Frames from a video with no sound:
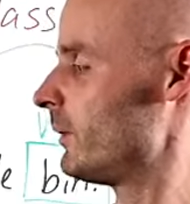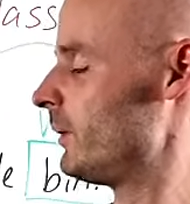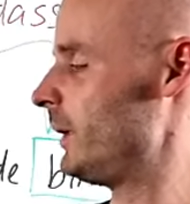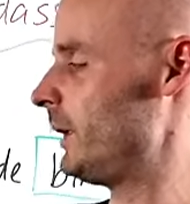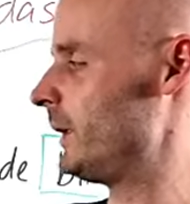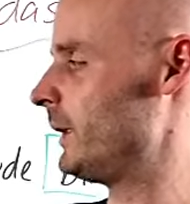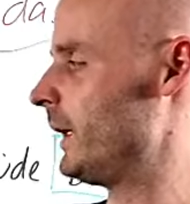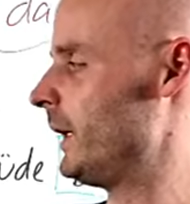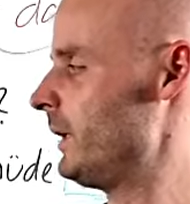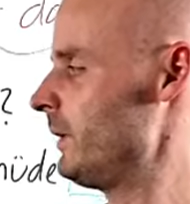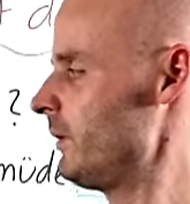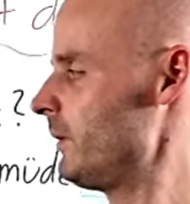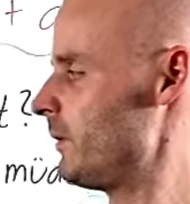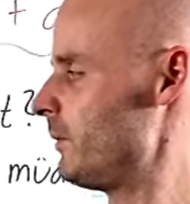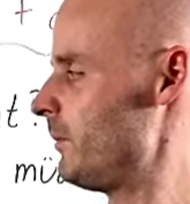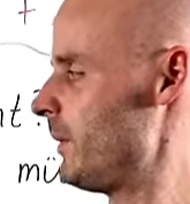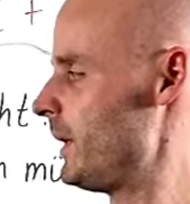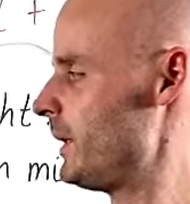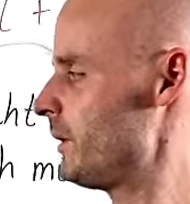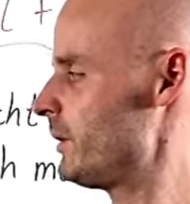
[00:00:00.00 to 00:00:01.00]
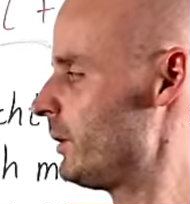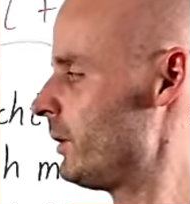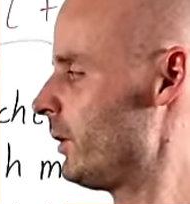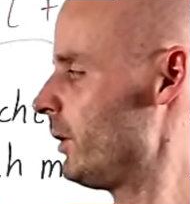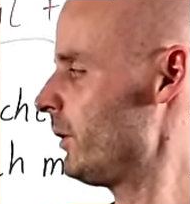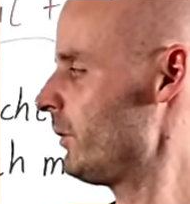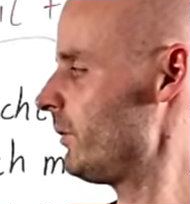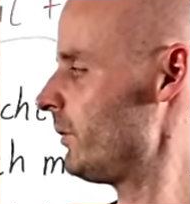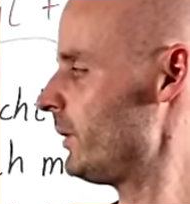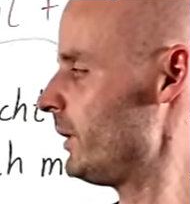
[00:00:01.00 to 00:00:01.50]
Again, the main
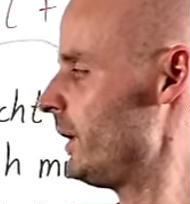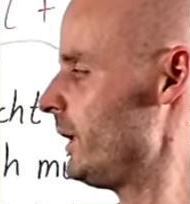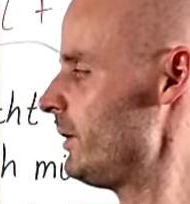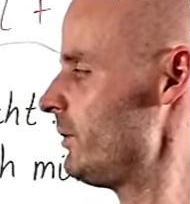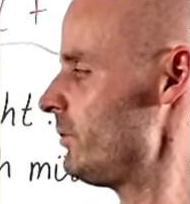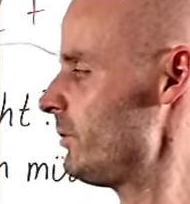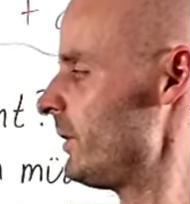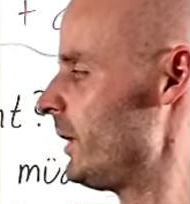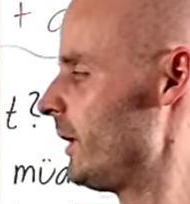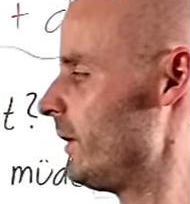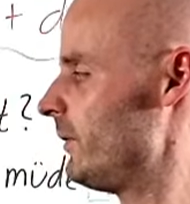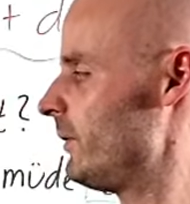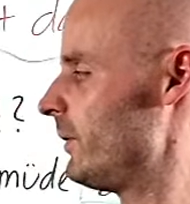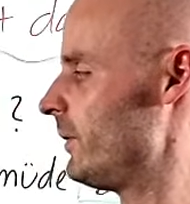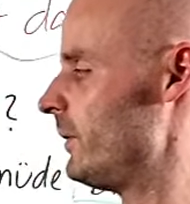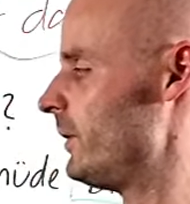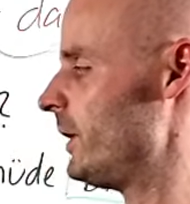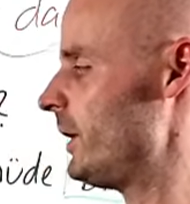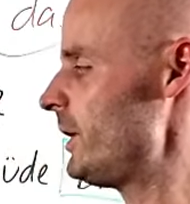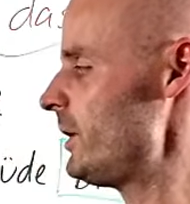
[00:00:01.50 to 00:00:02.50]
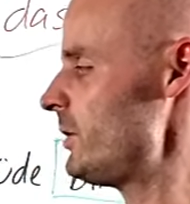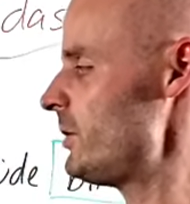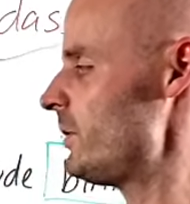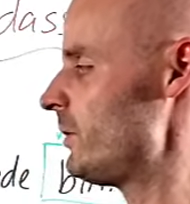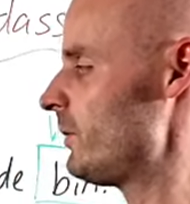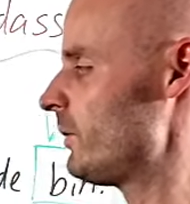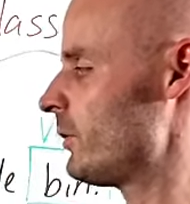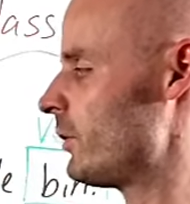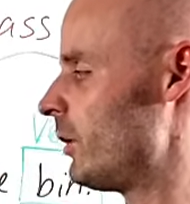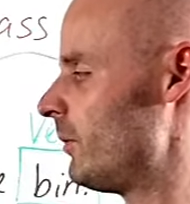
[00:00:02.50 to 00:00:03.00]
clause. Ich esse
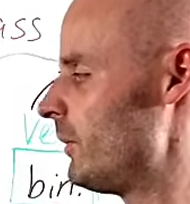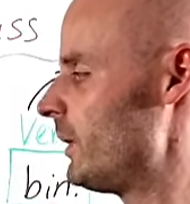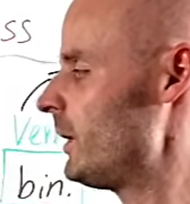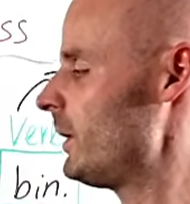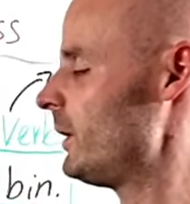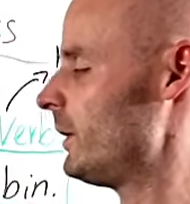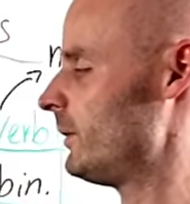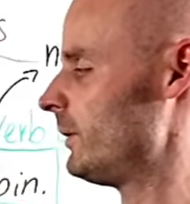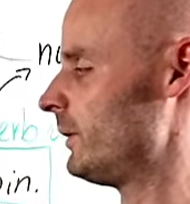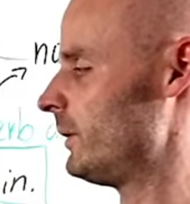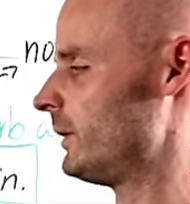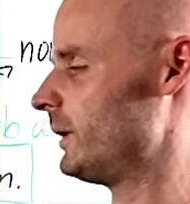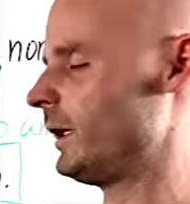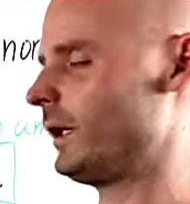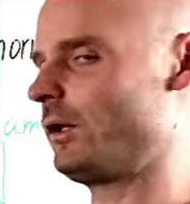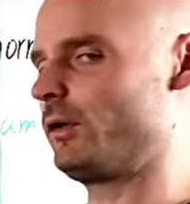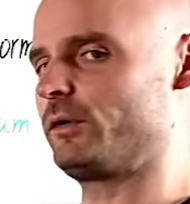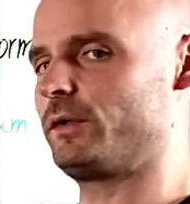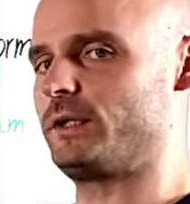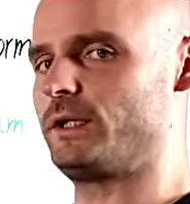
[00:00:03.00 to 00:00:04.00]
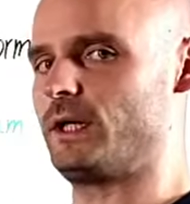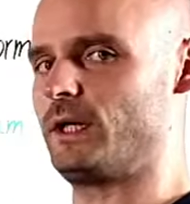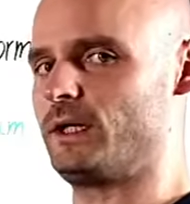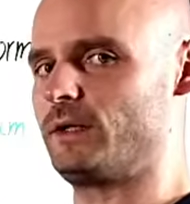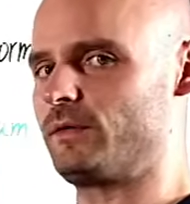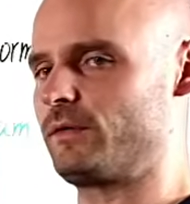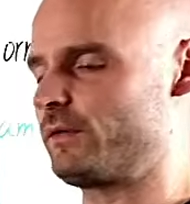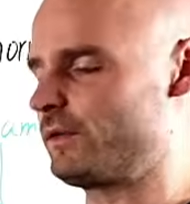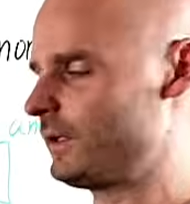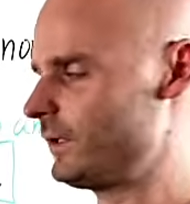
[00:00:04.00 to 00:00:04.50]
nichts, comma, and now the
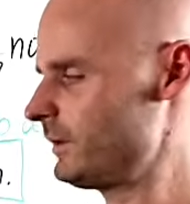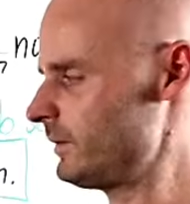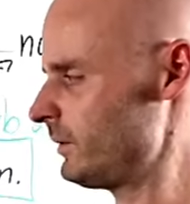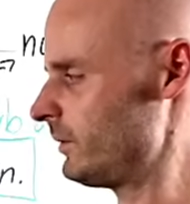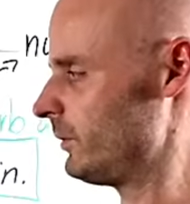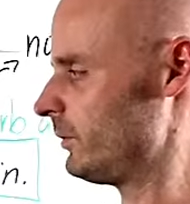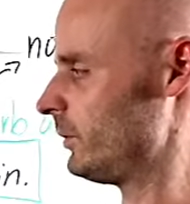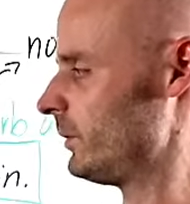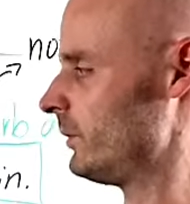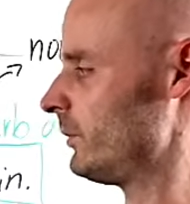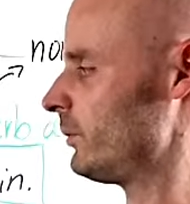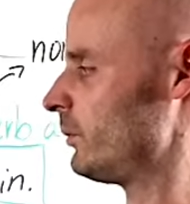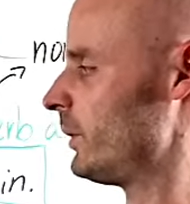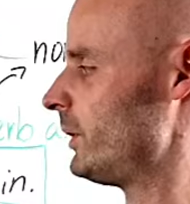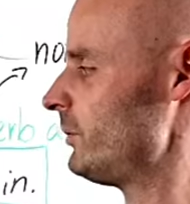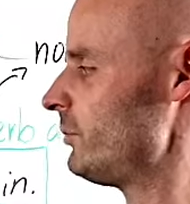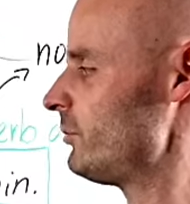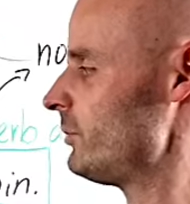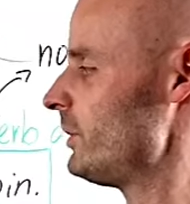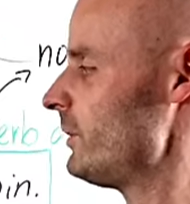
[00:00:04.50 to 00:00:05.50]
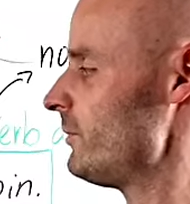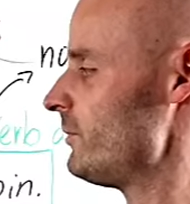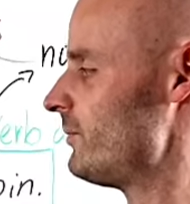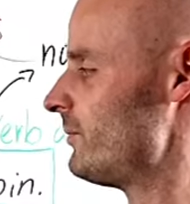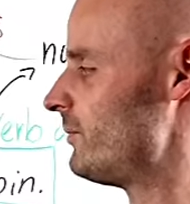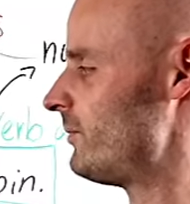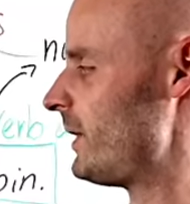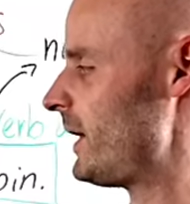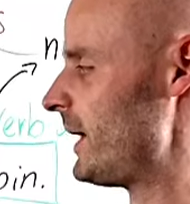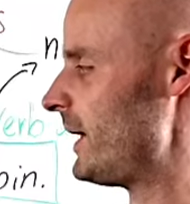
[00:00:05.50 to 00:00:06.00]
answer to this
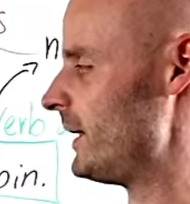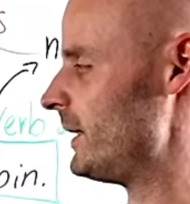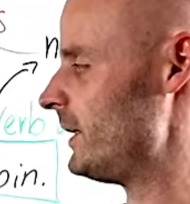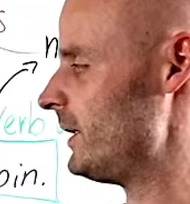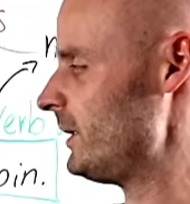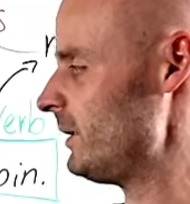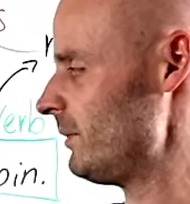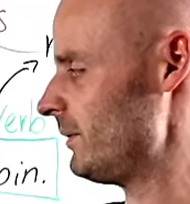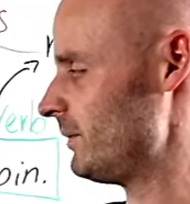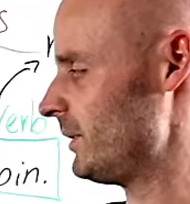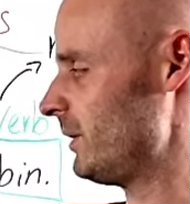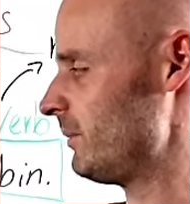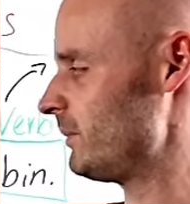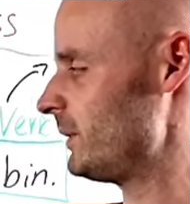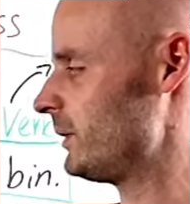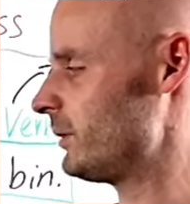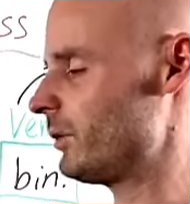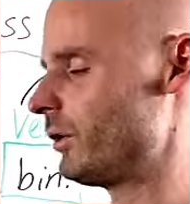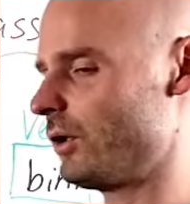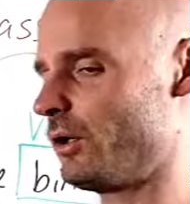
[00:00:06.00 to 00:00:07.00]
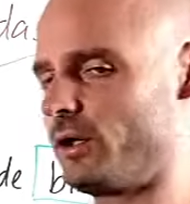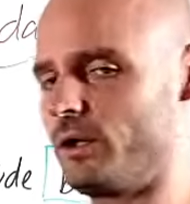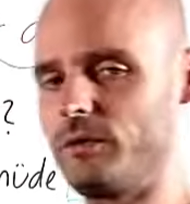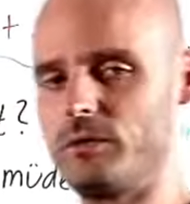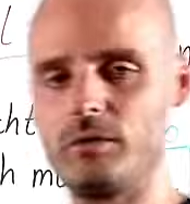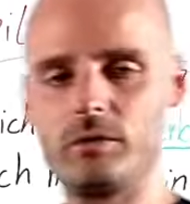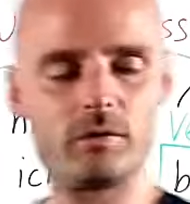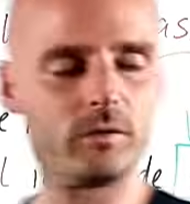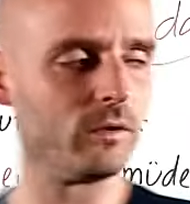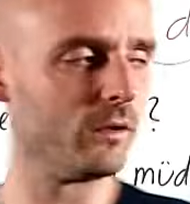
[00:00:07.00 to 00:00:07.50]
question. Weil, yeah,
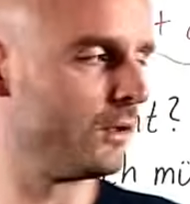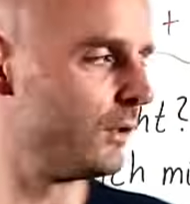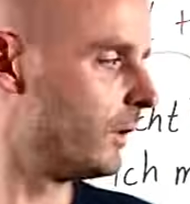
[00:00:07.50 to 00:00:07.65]
because